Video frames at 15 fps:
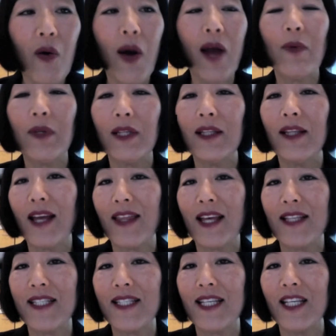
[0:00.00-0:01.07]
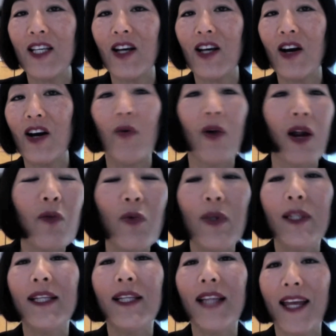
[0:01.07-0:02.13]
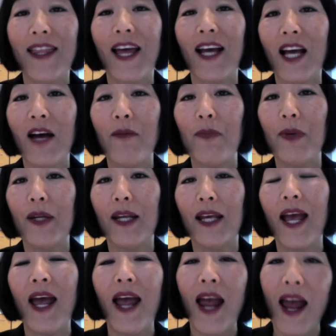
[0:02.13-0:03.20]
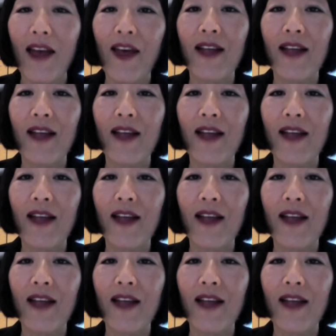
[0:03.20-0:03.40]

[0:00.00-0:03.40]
oh, I really like that CEO, or I really like that company,